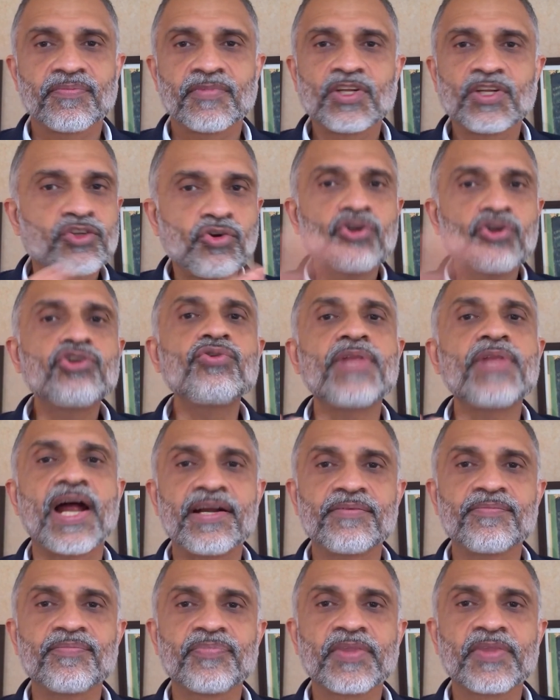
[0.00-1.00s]
Don't do that,
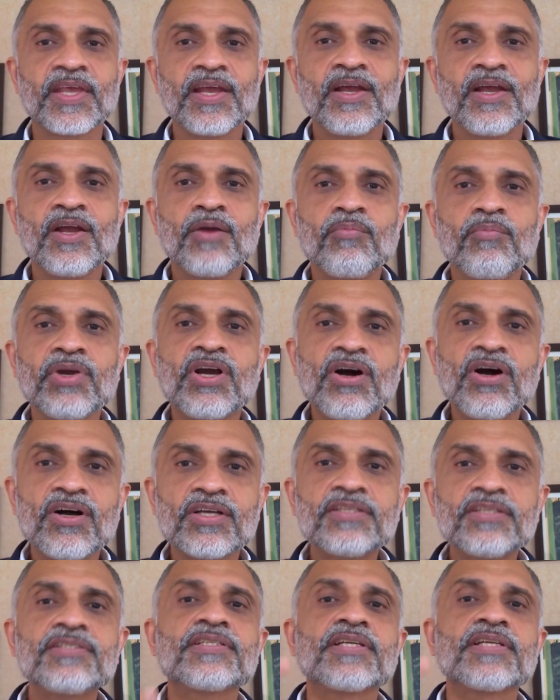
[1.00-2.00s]

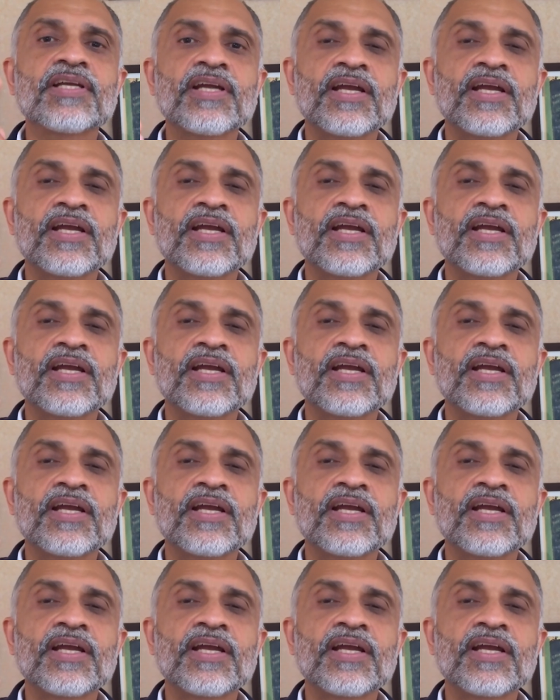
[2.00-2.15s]
because